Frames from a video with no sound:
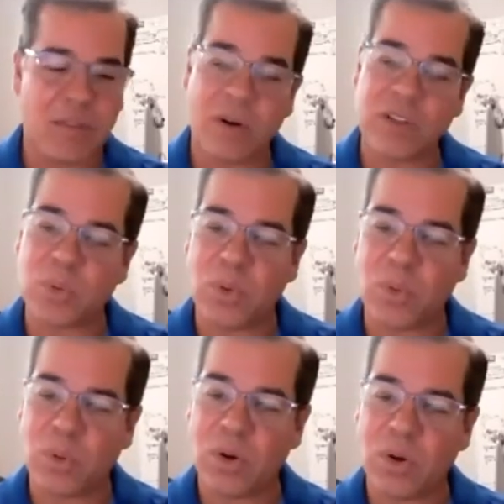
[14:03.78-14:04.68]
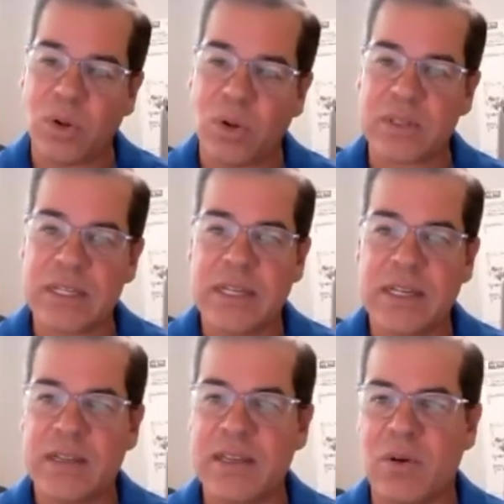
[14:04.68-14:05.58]
virtual world,
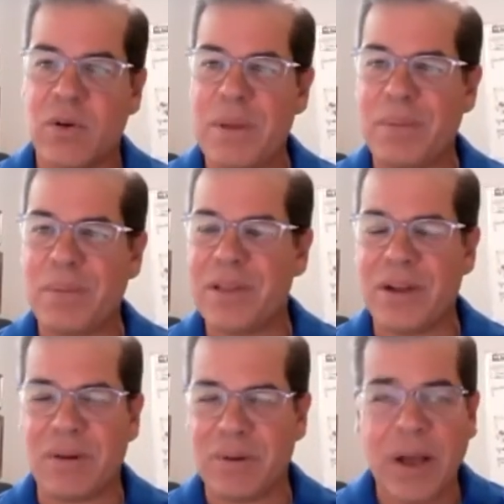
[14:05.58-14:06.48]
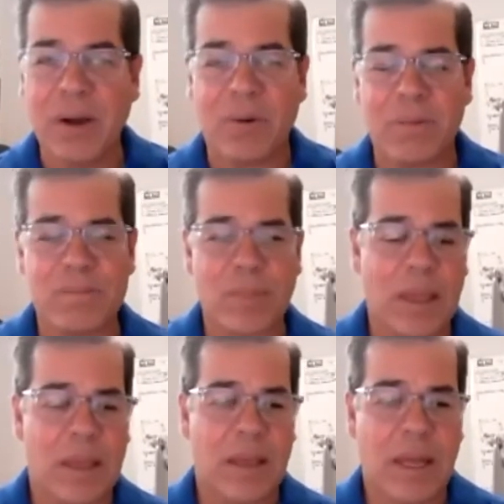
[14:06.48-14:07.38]
with people you don't know?
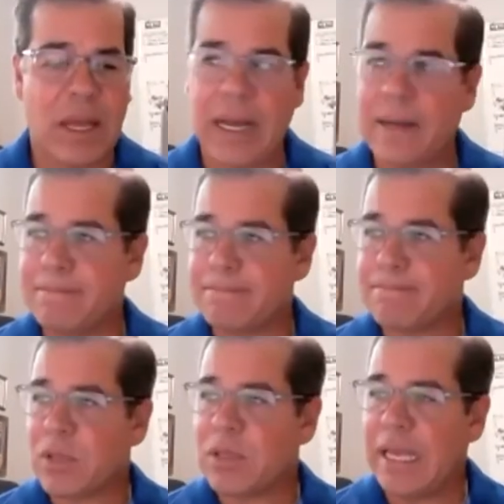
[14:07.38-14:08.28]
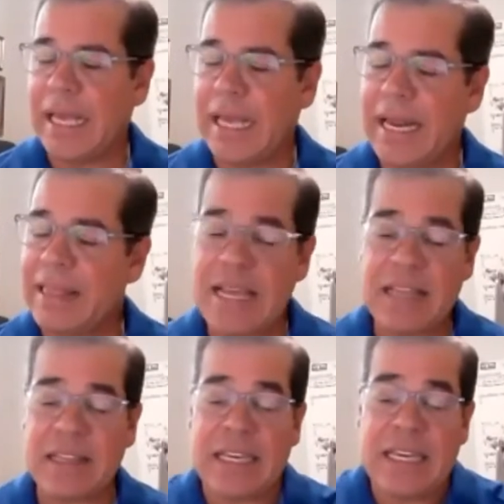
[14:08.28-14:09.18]
And I
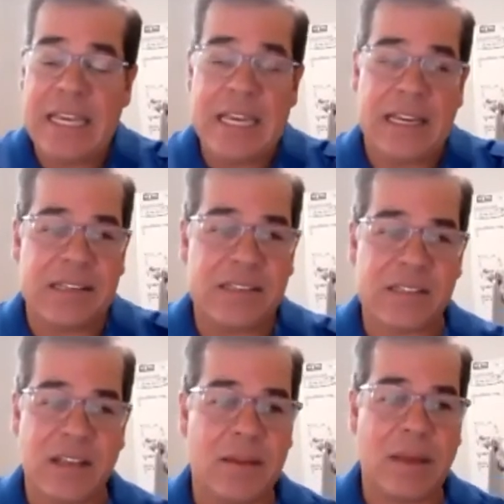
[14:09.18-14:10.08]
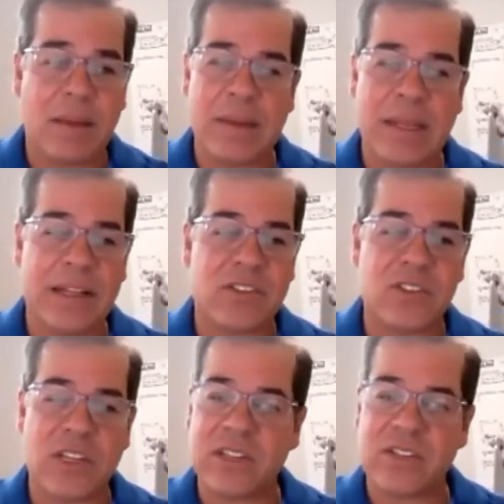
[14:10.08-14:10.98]
think the key is,
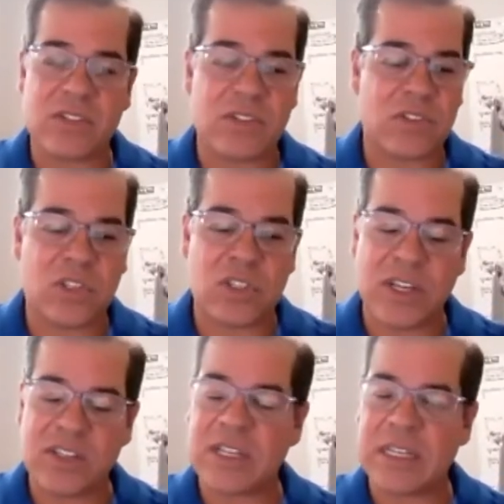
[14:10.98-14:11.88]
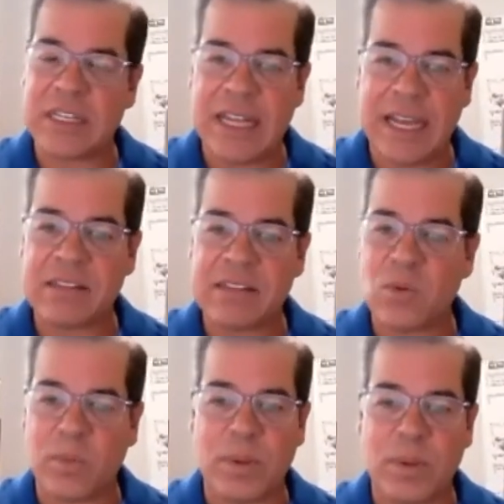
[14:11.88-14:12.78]
it's just
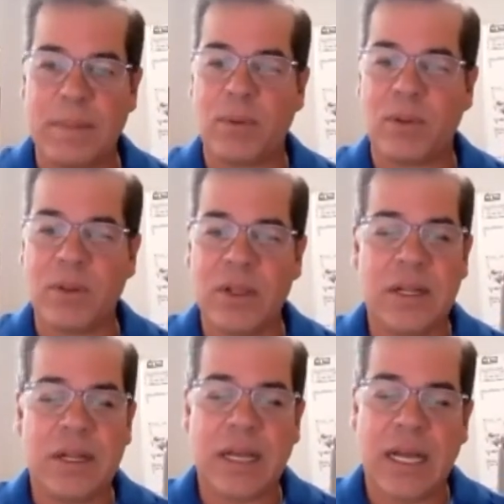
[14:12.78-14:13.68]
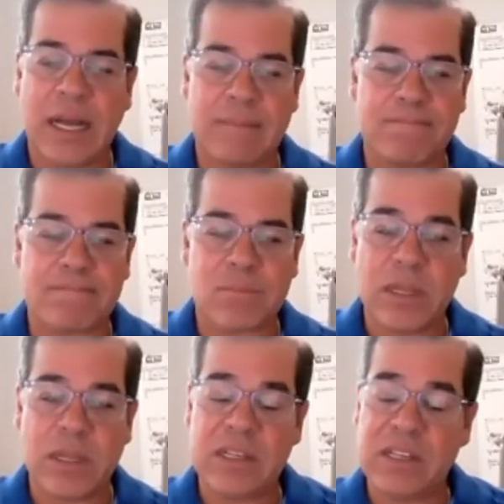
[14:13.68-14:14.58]
connecting with people
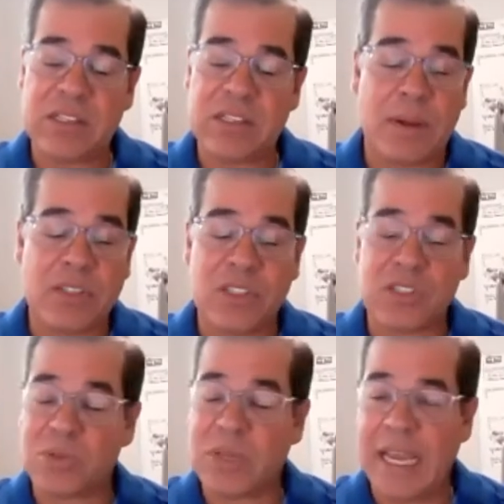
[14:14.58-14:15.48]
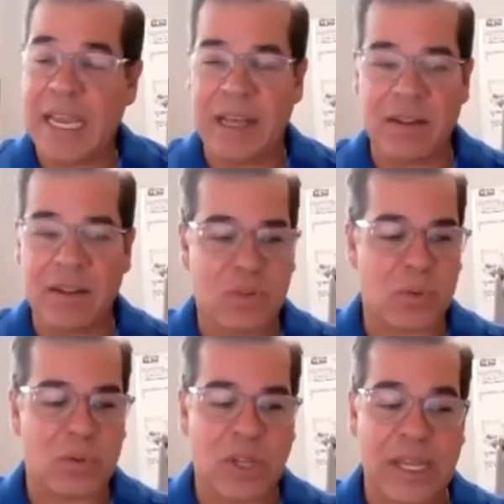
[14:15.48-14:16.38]
as much as you can
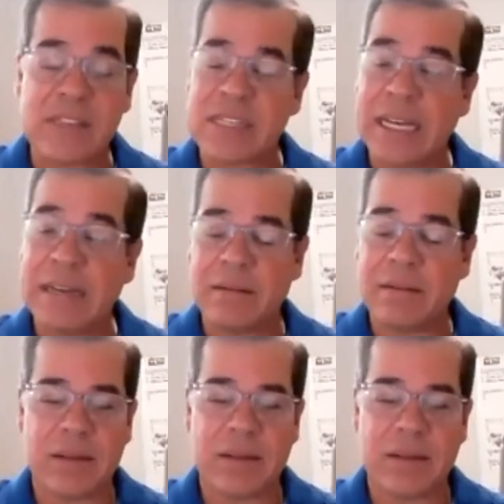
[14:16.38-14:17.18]
through LinkedIn,